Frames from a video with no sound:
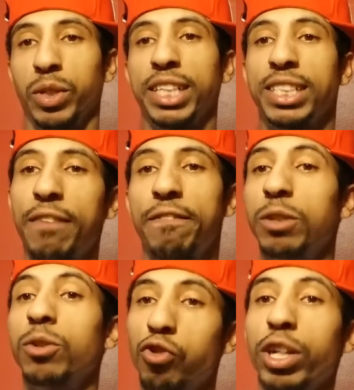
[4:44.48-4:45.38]
Okay, because I
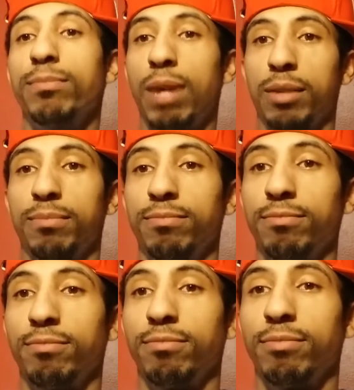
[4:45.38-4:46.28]
feel great about them.
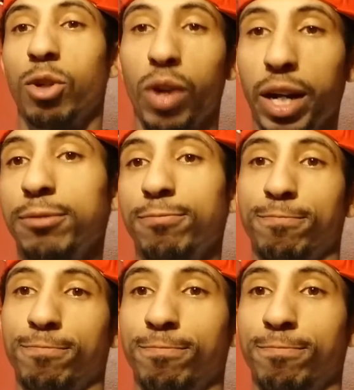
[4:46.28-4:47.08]
Alright?